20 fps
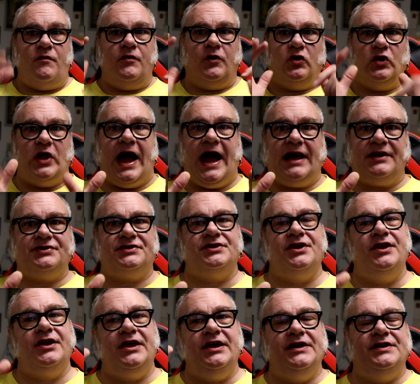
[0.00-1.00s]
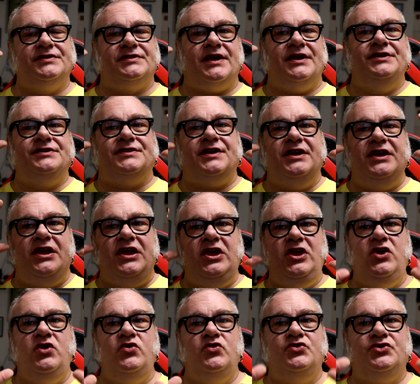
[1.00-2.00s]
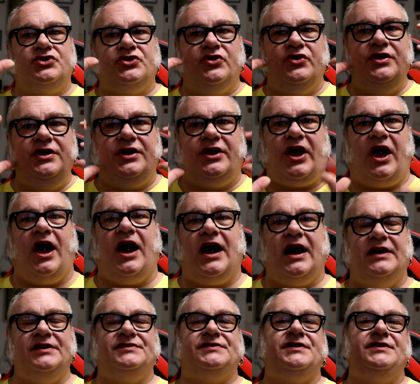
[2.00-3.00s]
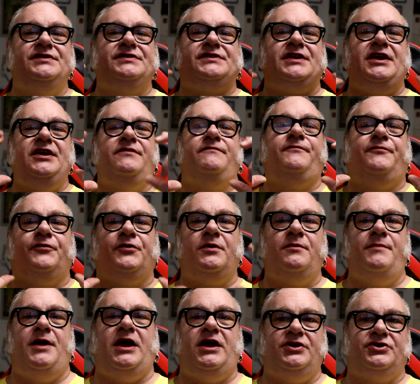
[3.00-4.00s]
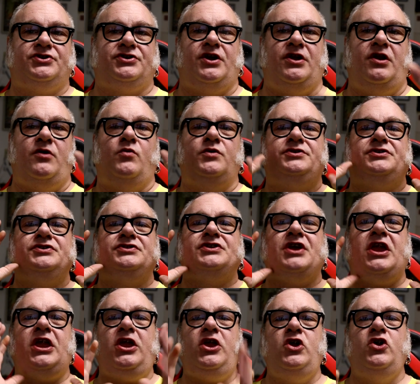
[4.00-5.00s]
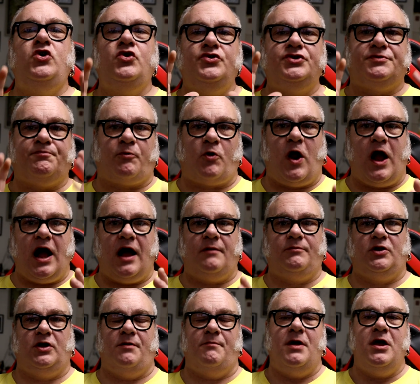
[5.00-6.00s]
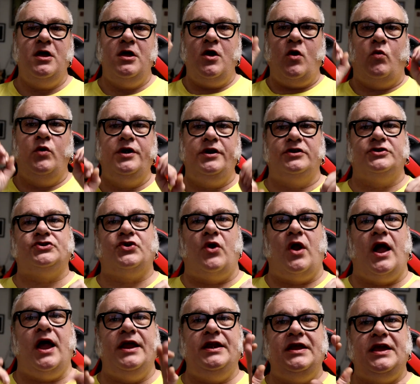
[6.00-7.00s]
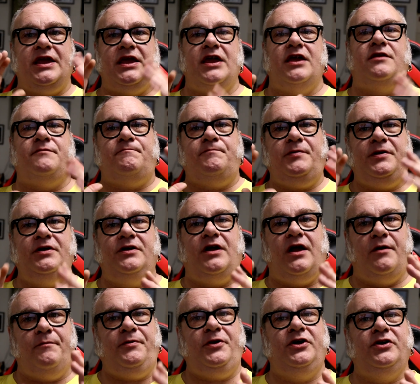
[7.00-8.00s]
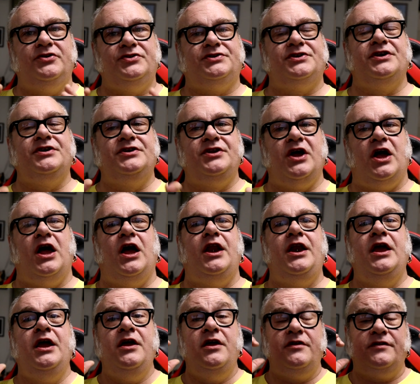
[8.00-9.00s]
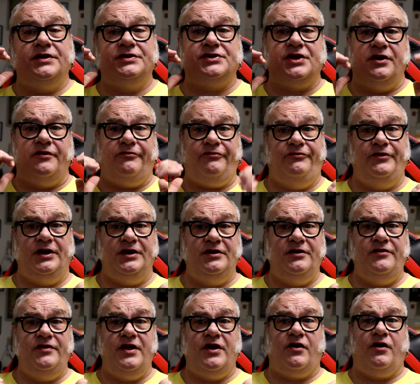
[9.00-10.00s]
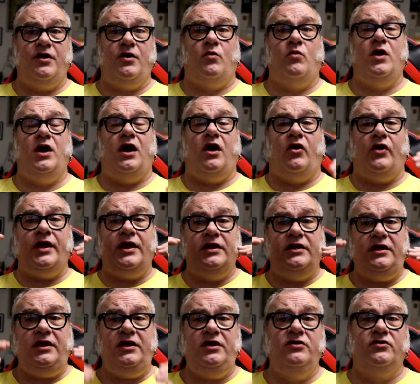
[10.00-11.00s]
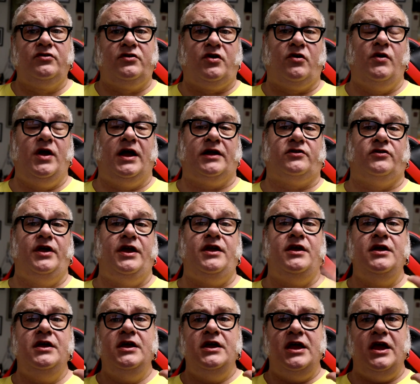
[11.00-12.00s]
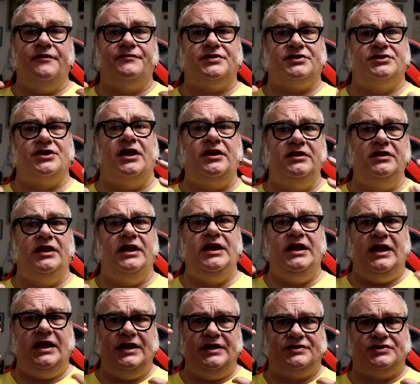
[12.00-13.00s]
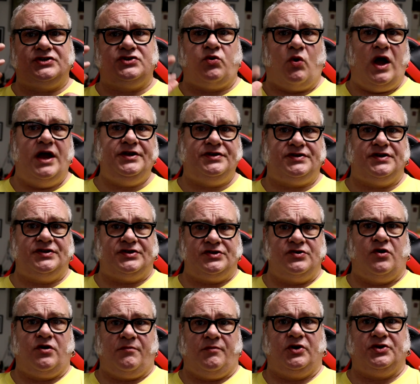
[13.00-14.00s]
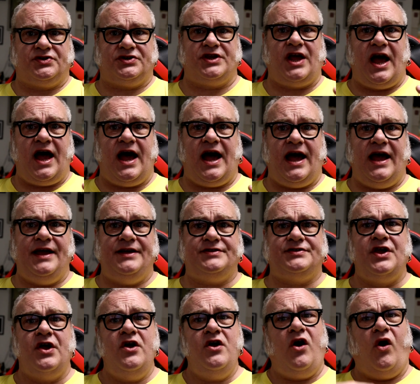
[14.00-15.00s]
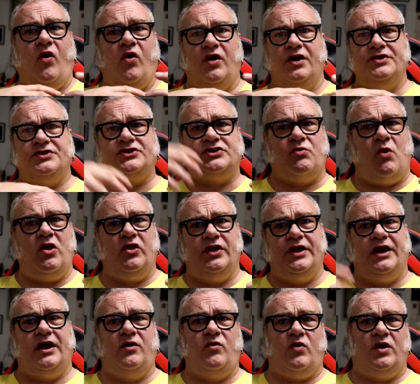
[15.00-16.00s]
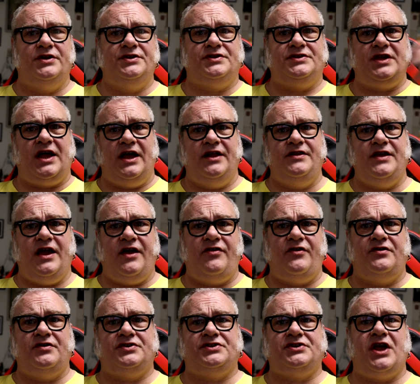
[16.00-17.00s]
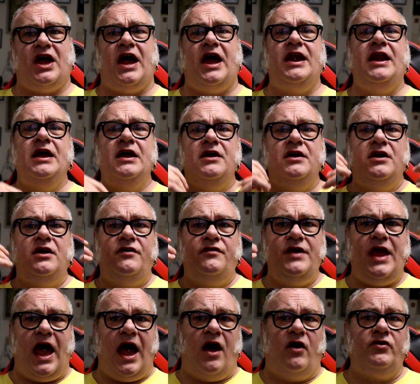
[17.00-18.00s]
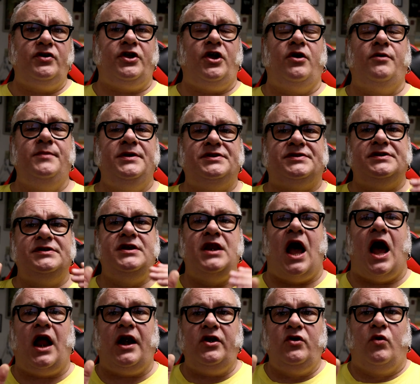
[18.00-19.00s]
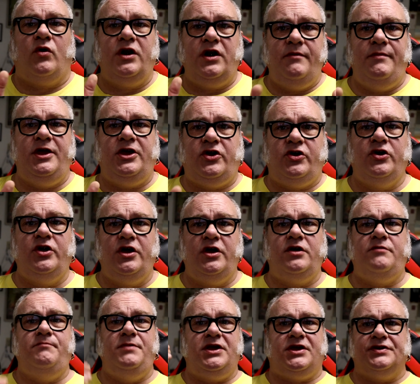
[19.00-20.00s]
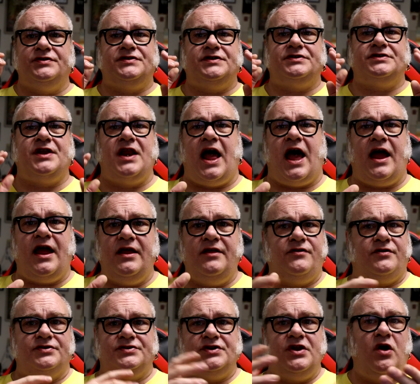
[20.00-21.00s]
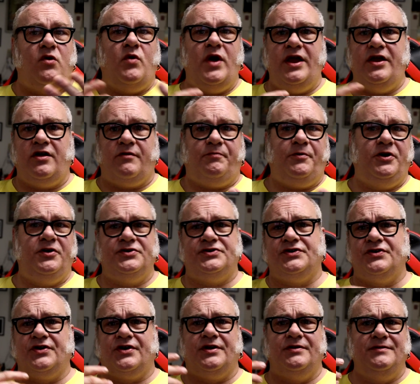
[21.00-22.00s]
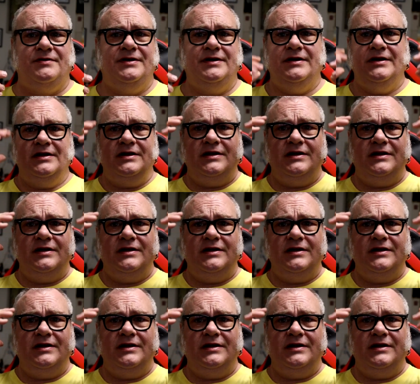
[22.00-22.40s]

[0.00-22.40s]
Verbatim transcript: The last thing is is it usually causes inflammation, which is a huge problem when you're trying to get a piercing done that's going to fit into the area well and heal correctly. If suddenly it's twice its normal size or it's swollen on one side the other side, the outcome is not going to be good because it's not there's no way your piercer can